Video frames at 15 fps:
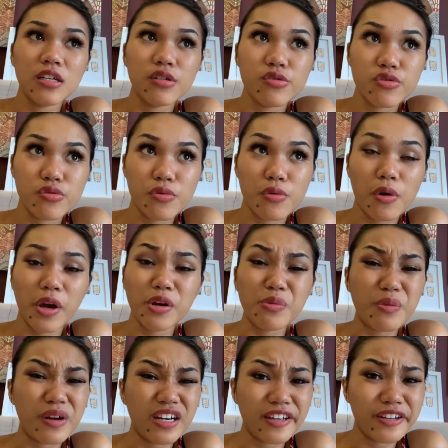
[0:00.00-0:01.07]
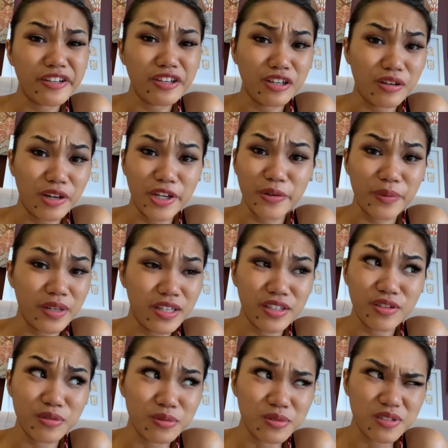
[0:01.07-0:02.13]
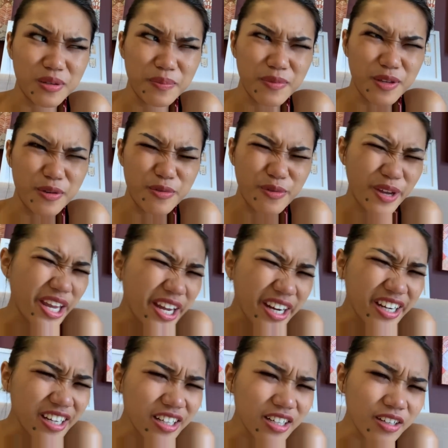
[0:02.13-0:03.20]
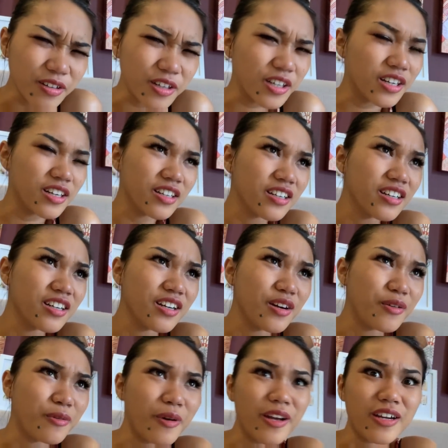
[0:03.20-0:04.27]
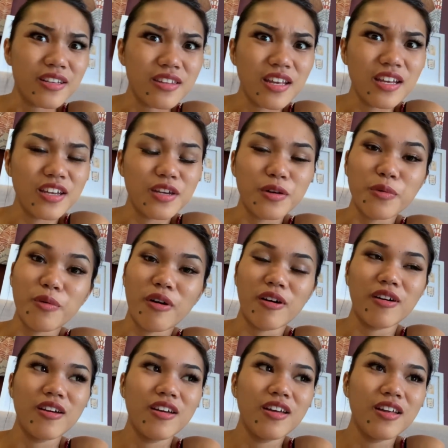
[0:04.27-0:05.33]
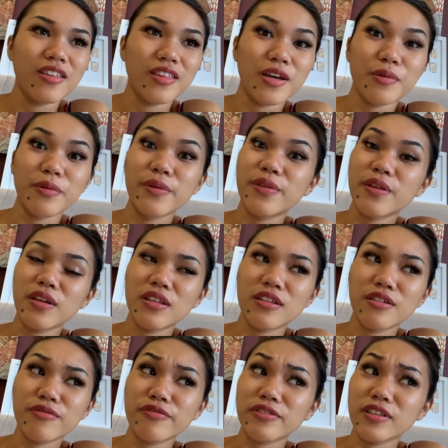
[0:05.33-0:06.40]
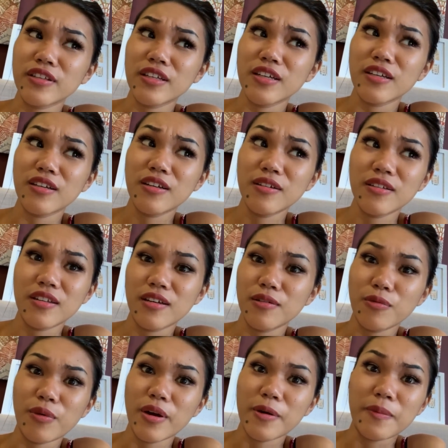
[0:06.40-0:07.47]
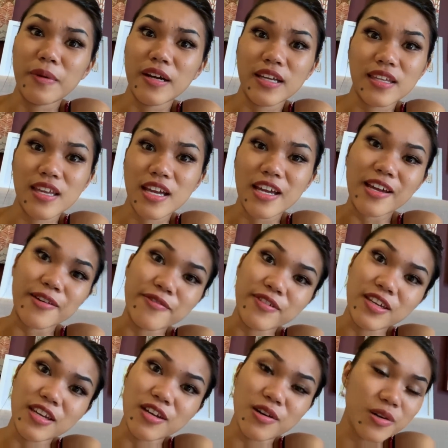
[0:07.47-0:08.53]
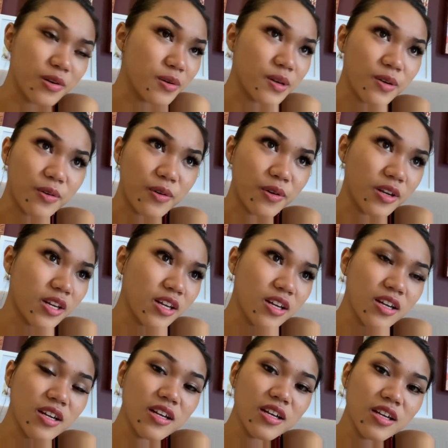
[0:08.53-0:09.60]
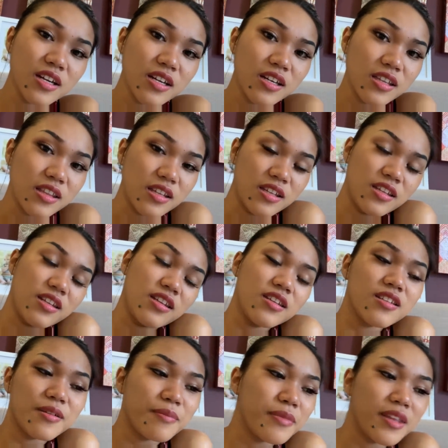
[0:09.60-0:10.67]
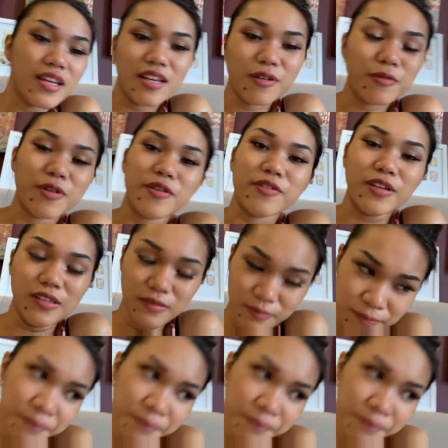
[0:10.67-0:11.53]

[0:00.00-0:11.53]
So I don't wanna, you know, I don't wanna do something weird, or why are they, you know, what they would think differently, that why am I taking a video or record that something, whatever.